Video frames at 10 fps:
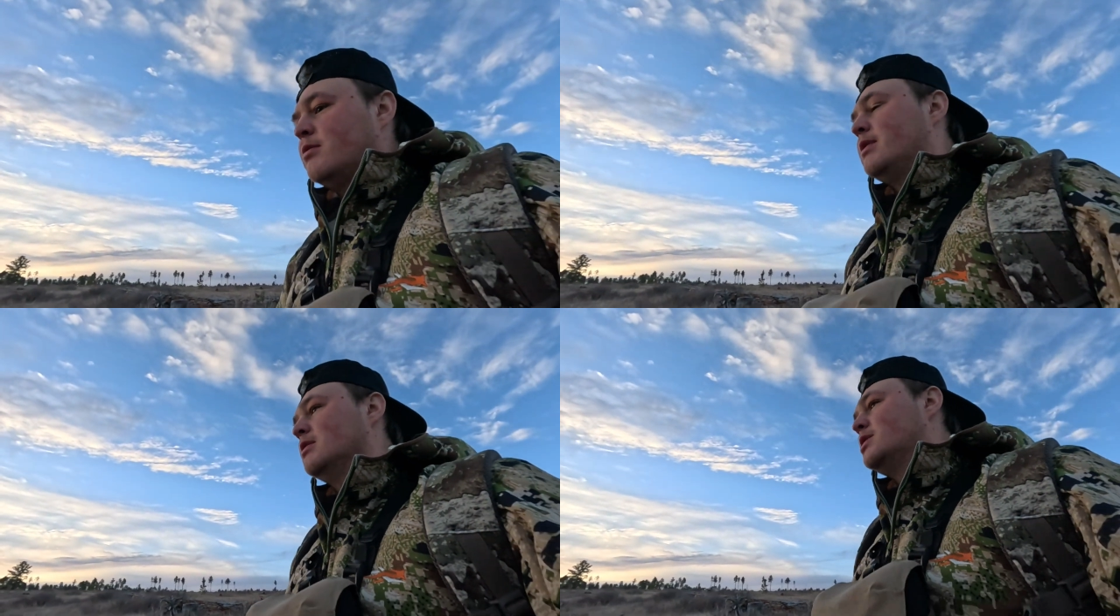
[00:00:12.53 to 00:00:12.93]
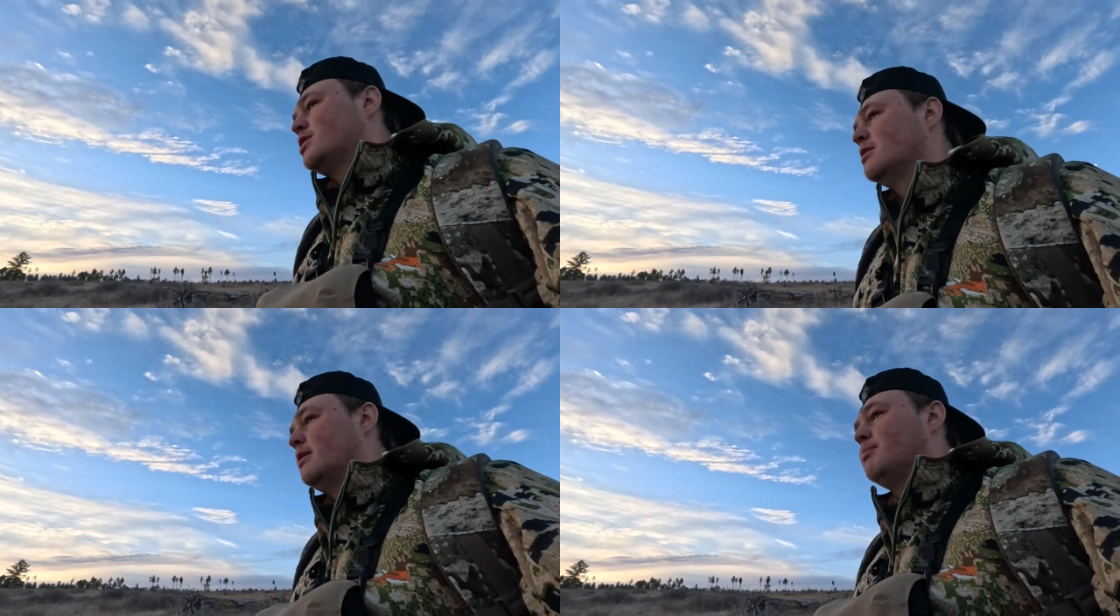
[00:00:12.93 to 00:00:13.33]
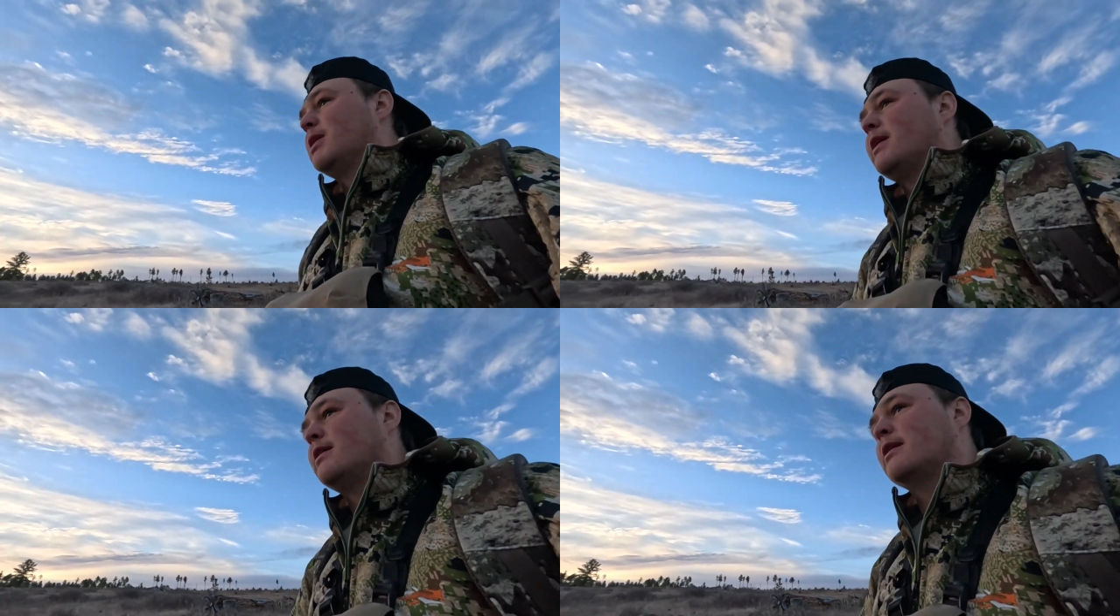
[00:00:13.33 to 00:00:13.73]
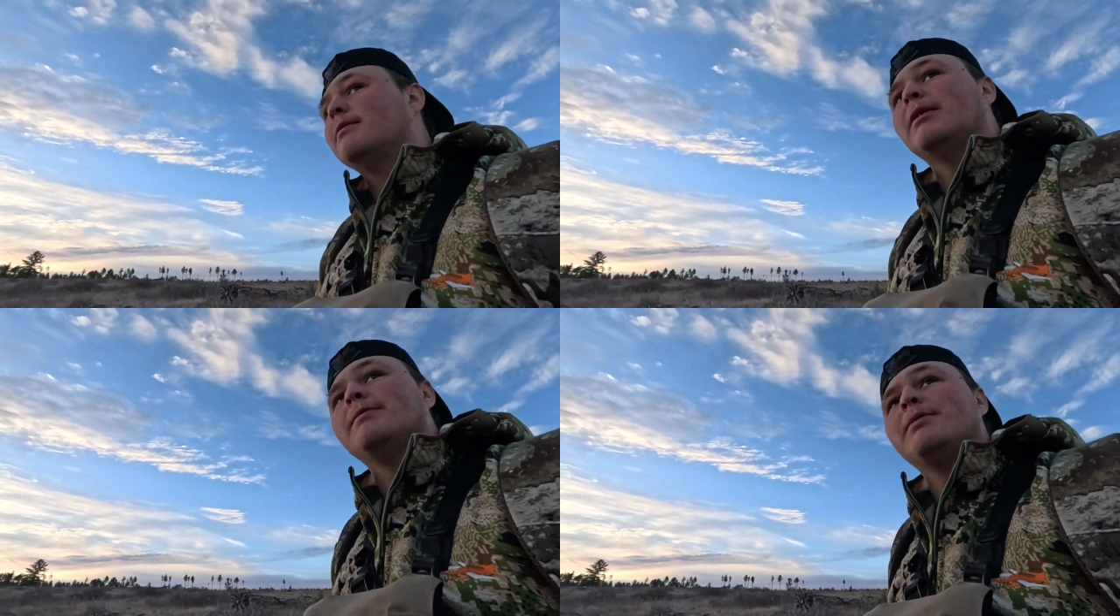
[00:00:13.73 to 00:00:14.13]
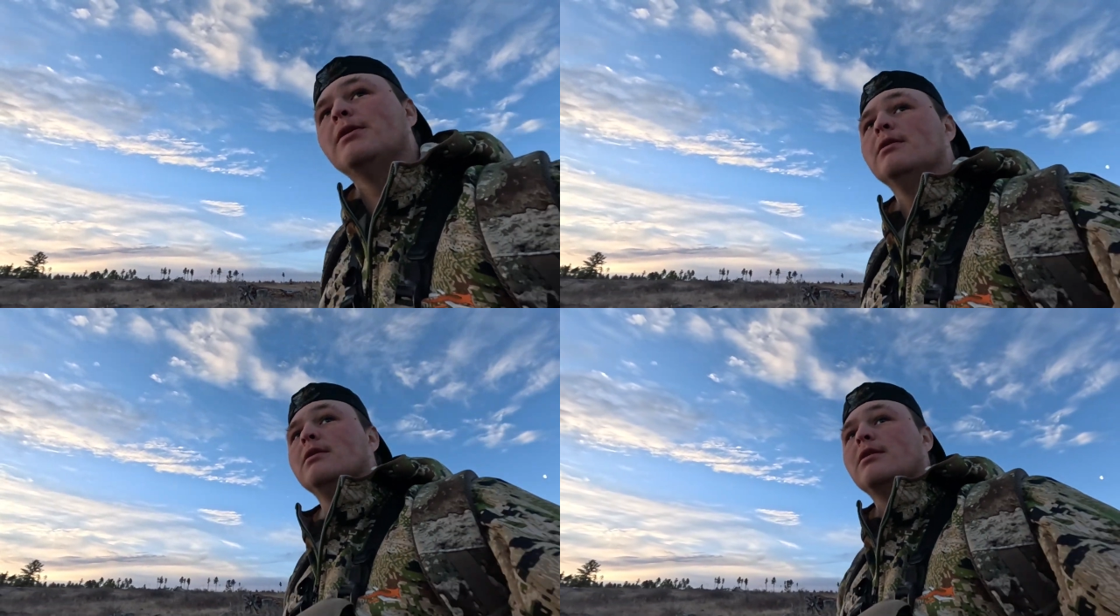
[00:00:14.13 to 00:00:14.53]
we originally planned to come up
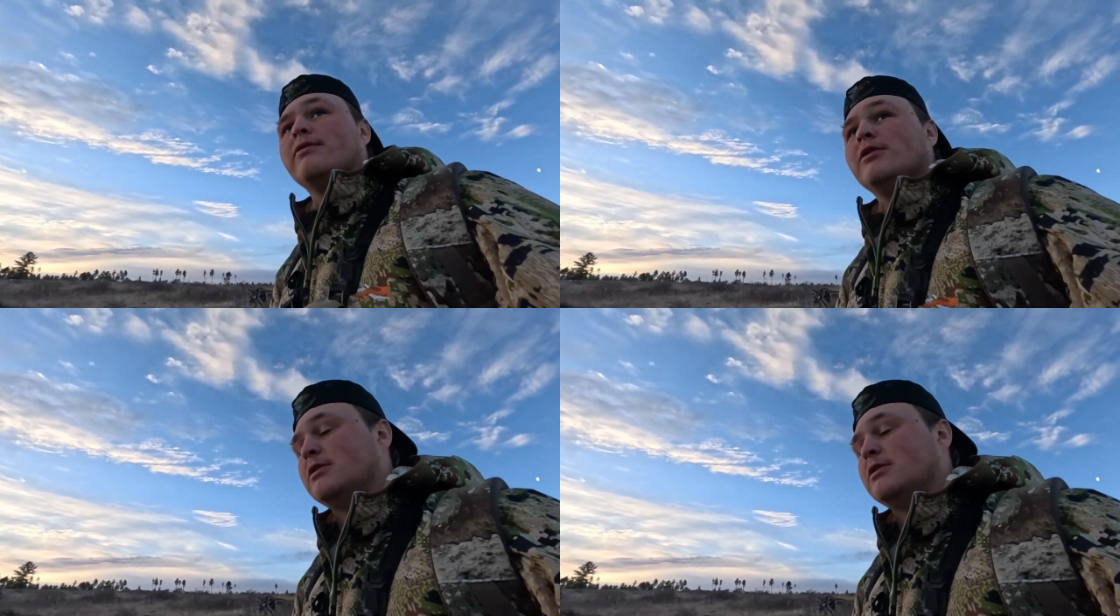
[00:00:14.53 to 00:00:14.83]
here to look for